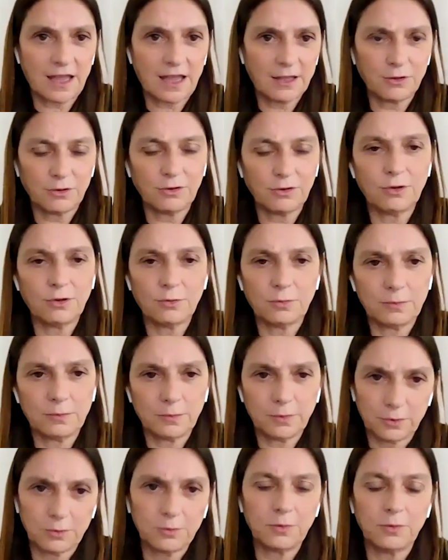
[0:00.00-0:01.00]
I don't know
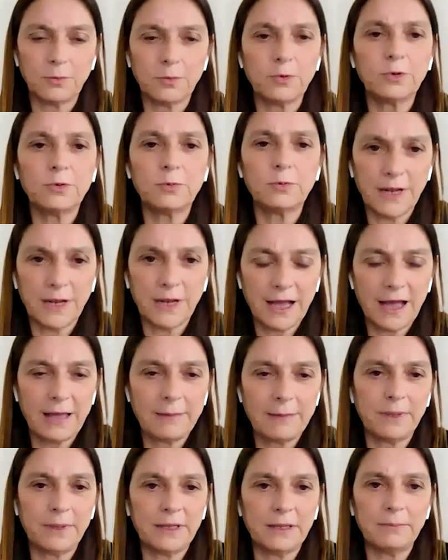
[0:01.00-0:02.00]
what will
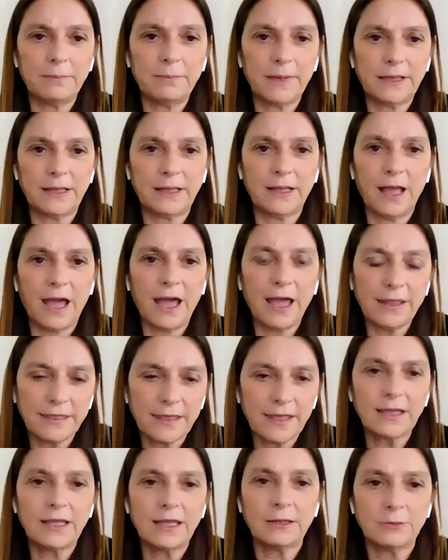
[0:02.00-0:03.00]
happen, but I
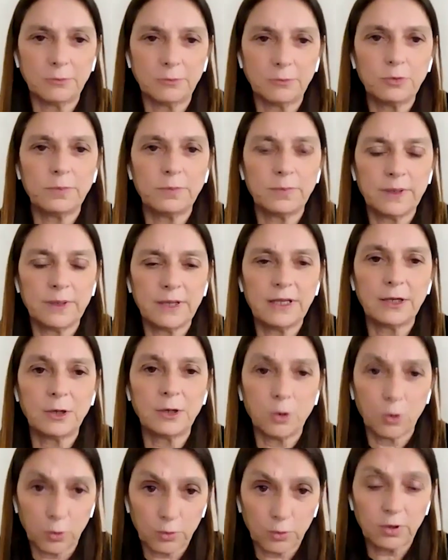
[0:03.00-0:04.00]
think it would be
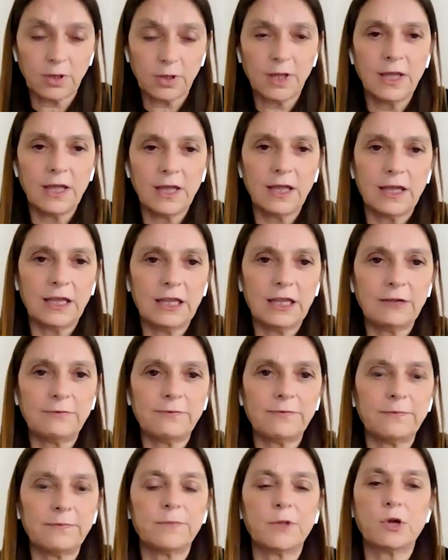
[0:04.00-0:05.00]
good
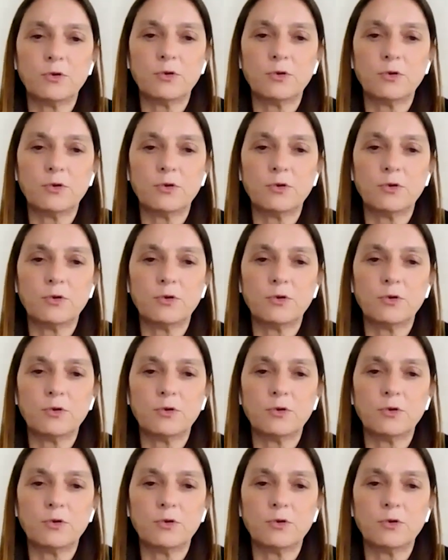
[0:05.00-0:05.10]
if,